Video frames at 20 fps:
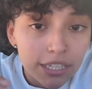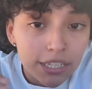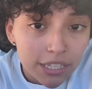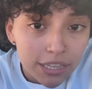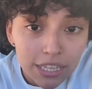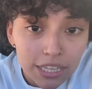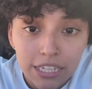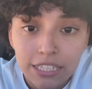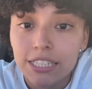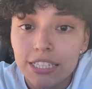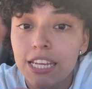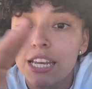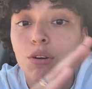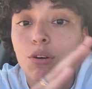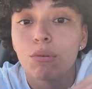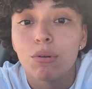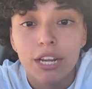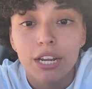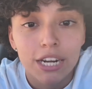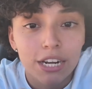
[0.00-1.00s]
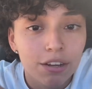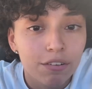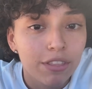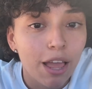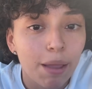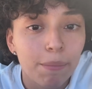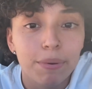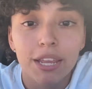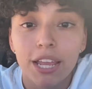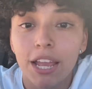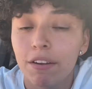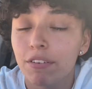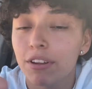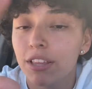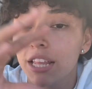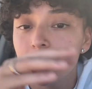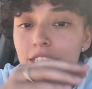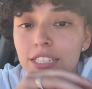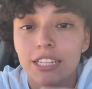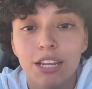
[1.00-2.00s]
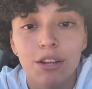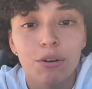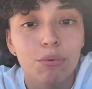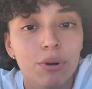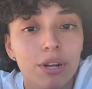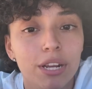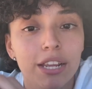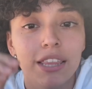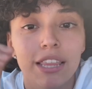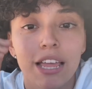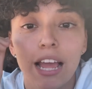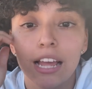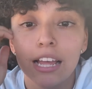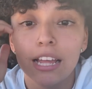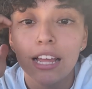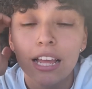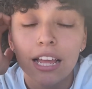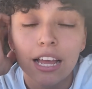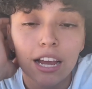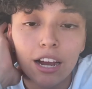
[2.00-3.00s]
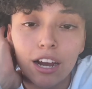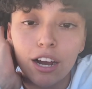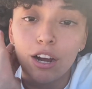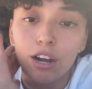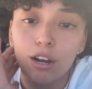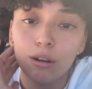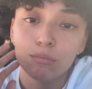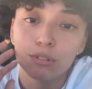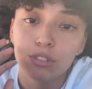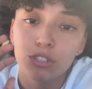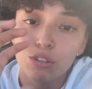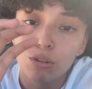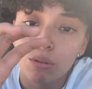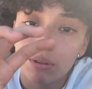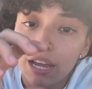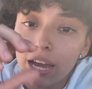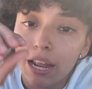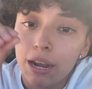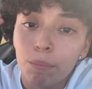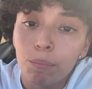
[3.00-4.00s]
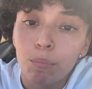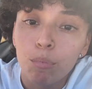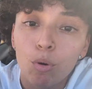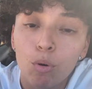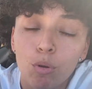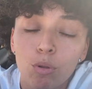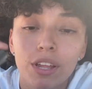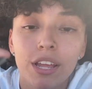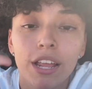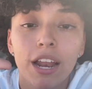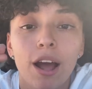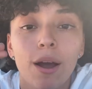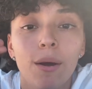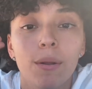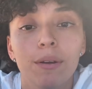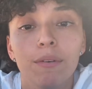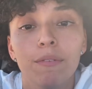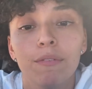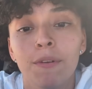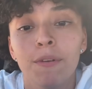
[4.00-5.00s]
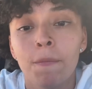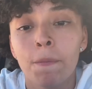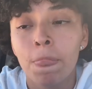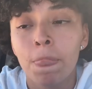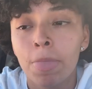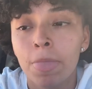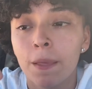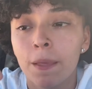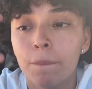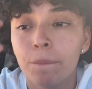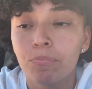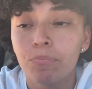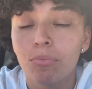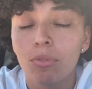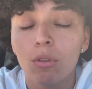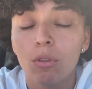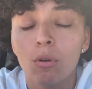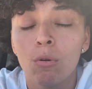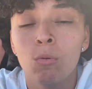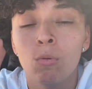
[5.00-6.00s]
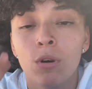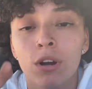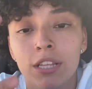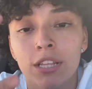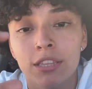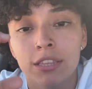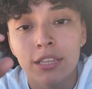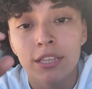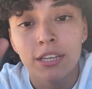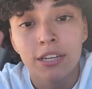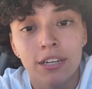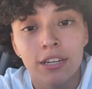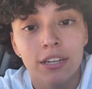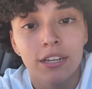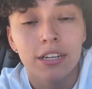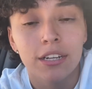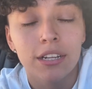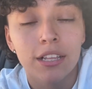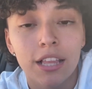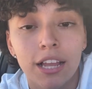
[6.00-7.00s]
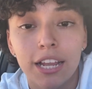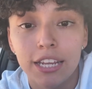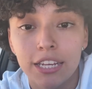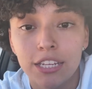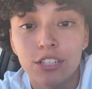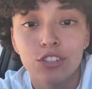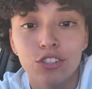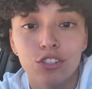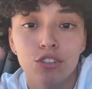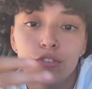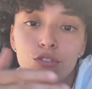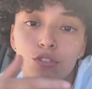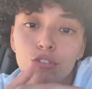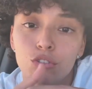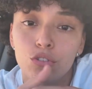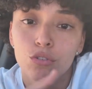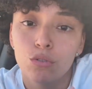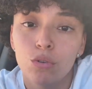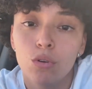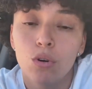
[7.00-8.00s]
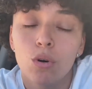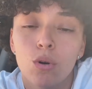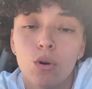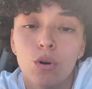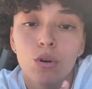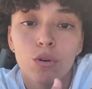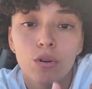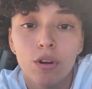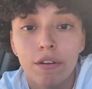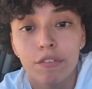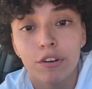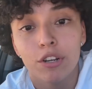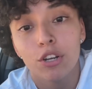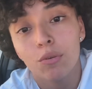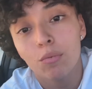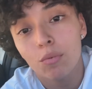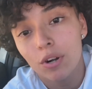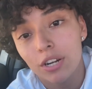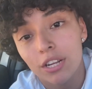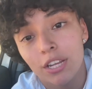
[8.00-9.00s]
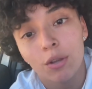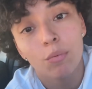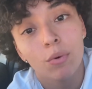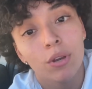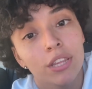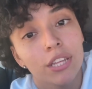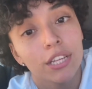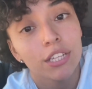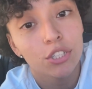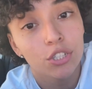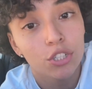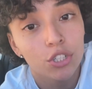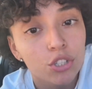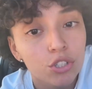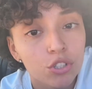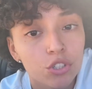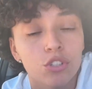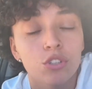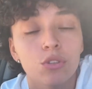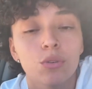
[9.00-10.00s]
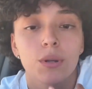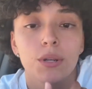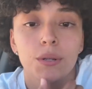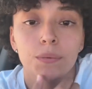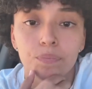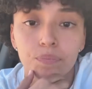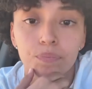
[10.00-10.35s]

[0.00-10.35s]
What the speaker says: let's get rid of that behavior, let's get rid of that, just slowly kind of pull it out of what the client is used to, or whoever you're working with is used to it.